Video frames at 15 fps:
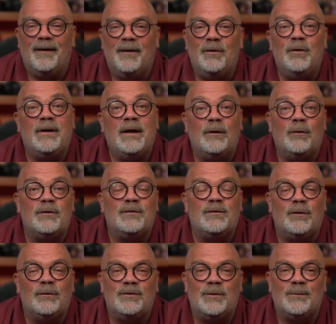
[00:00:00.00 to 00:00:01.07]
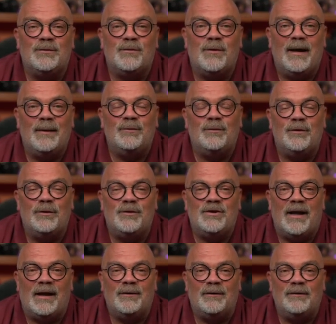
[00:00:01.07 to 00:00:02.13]
You can also subscribe to the
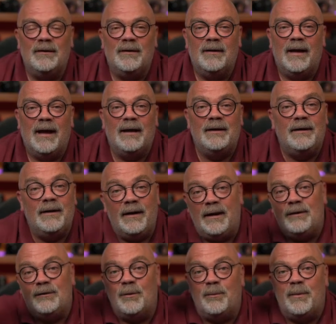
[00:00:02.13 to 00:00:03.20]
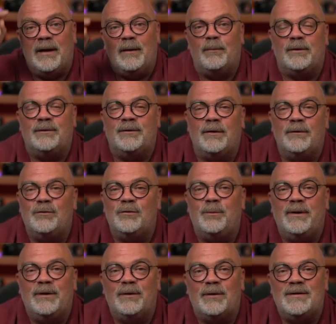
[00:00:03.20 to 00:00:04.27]
channel and hit the bell button to
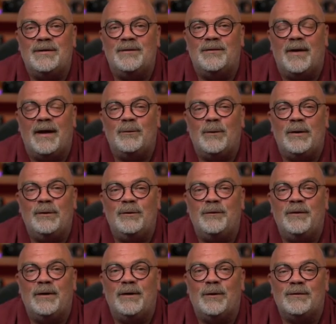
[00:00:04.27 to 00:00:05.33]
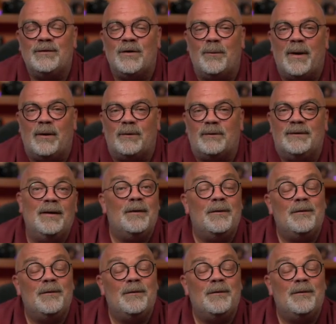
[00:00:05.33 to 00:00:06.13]
be notified when new videos come out.